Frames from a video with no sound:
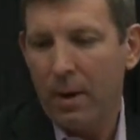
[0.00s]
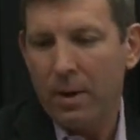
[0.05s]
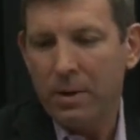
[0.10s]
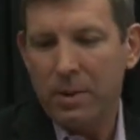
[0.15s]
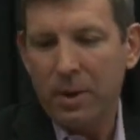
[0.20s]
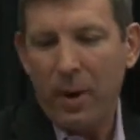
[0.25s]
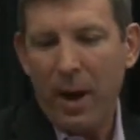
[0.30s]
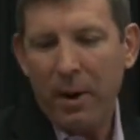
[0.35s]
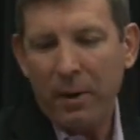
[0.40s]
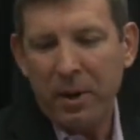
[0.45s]

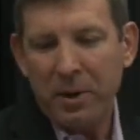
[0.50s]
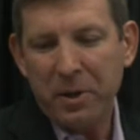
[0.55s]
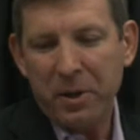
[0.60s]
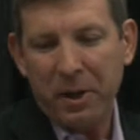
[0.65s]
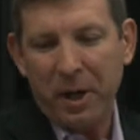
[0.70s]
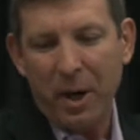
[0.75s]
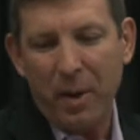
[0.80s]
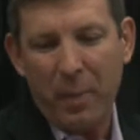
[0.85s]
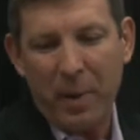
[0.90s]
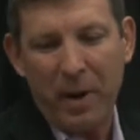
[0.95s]
so how can your
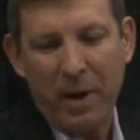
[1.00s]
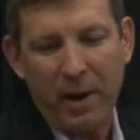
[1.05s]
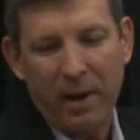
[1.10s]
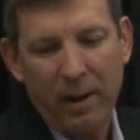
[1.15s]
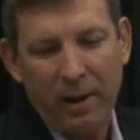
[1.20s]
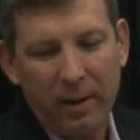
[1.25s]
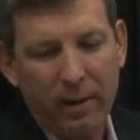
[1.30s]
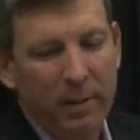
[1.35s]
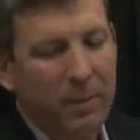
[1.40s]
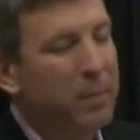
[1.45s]

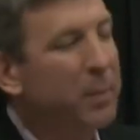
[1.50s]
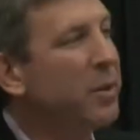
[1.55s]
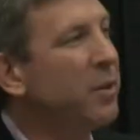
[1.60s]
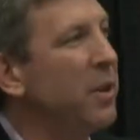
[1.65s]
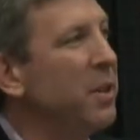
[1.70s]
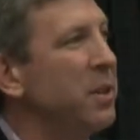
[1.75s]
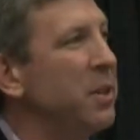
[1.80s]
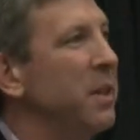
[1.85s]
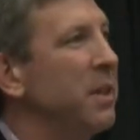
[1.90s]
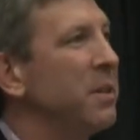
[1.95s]
company
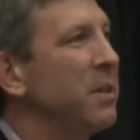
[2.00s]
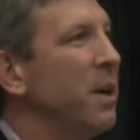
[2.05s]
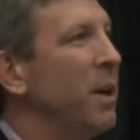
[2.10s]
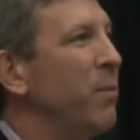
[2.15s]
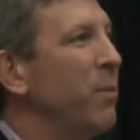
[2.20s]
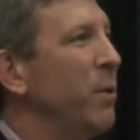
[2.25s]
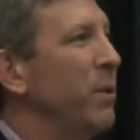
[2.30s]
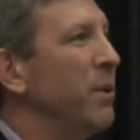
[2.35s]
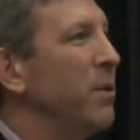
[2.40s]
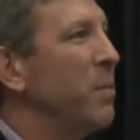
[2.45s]
position
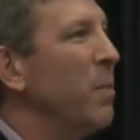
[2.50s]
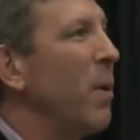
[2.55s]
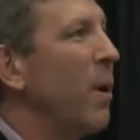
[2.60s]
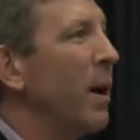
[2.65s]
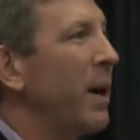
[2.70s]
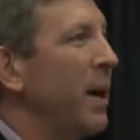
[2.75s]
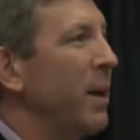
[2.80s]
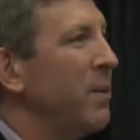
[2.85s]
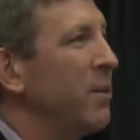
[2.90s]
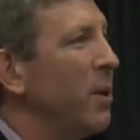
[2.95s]
itself with this
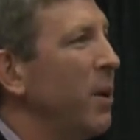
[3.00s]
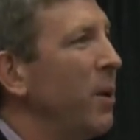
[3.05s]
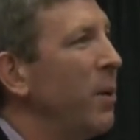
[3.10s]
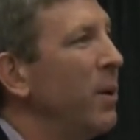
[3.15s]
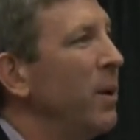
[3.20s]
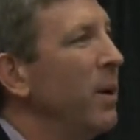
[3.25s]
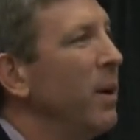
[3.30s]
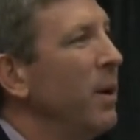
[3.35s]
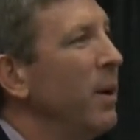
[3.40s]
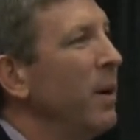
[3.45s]
market?
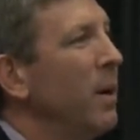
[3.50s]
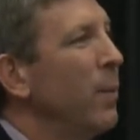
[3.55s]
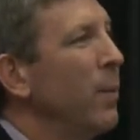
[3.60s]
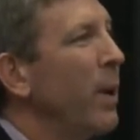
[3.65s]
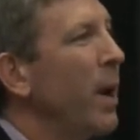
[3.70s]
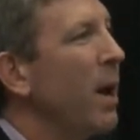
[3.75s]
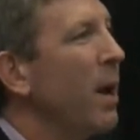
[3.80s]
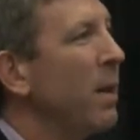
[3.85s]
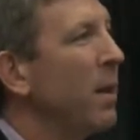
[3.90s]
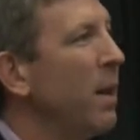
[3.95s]
So
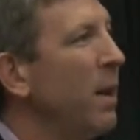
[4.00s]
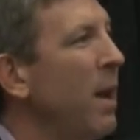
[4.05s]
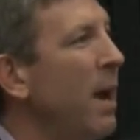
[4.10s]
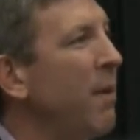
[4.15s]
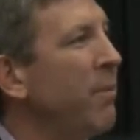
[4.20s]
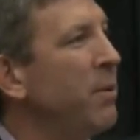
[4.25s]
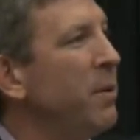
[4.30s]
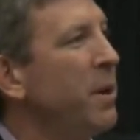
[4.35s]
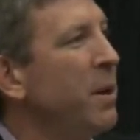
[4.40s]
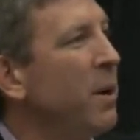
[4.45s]
we got on the
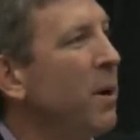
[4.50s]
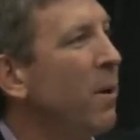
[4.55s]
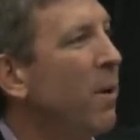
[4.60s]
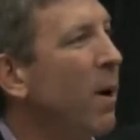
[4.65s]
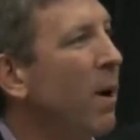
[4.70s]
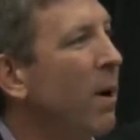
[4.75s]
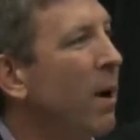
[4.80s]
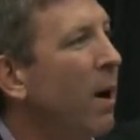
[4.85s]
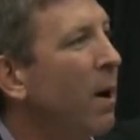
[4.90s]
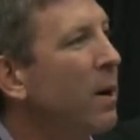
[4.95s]
left, you know,
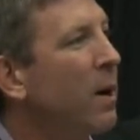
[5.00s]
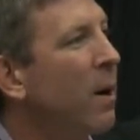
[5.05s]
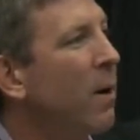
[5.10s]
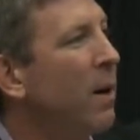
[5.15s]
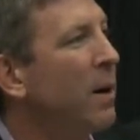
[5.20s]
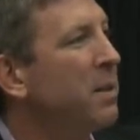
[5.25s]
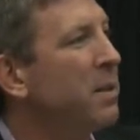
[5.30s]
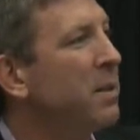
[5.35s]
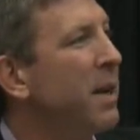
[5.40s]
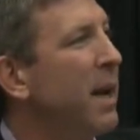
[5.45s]
our, our
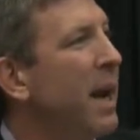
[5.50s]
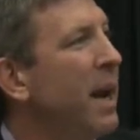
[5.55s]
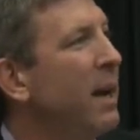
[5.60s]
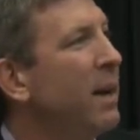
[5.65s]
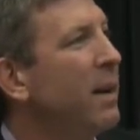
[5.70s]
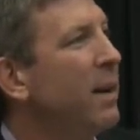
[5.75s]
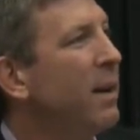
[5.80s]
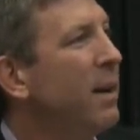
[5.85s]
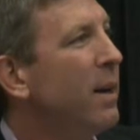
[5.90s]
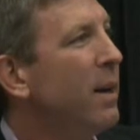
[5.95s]
current
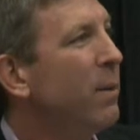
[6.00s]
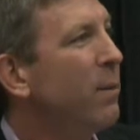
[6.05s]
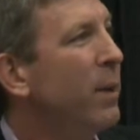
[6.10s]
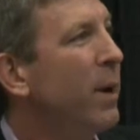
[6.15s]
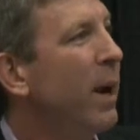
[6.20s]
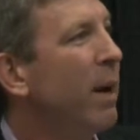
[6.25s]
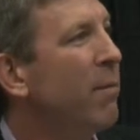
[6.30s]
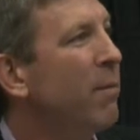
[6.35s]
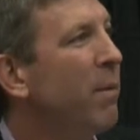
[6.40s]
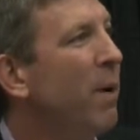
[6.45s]
state. We
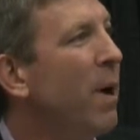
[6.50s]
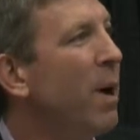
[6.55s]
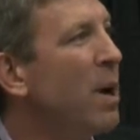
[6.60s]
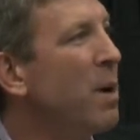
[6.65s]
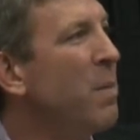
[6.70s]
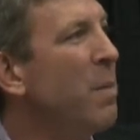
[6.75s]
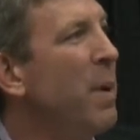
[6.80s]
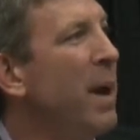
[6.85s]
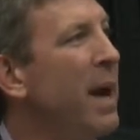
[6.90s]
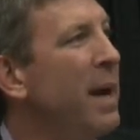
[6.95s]
got
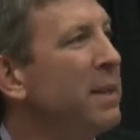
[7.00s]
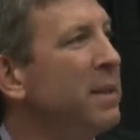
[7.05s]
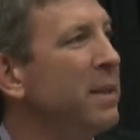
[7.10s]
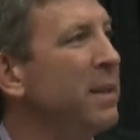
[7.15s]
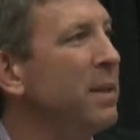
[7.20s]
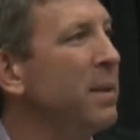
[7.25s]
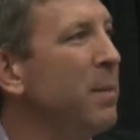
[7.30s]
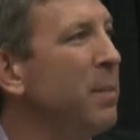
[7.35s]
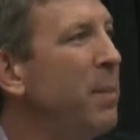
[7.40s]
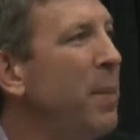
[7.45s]

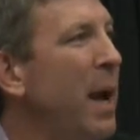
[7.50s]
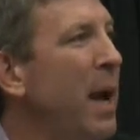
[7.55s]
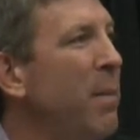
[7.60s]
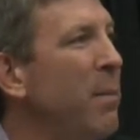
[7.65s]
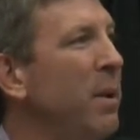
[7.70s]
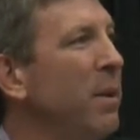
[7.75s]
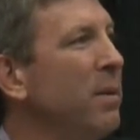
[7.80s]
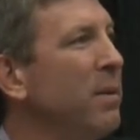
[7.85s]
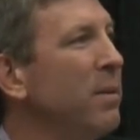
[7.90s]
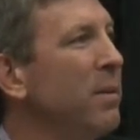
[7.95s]
volume-based
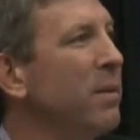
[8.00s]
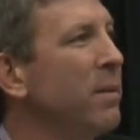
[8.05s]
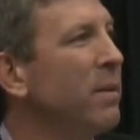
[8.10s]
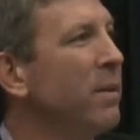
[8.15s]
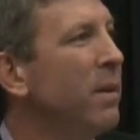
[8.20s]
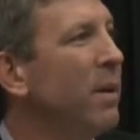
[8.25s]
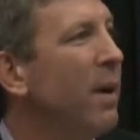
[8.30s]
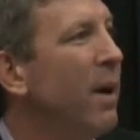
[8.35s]
payments.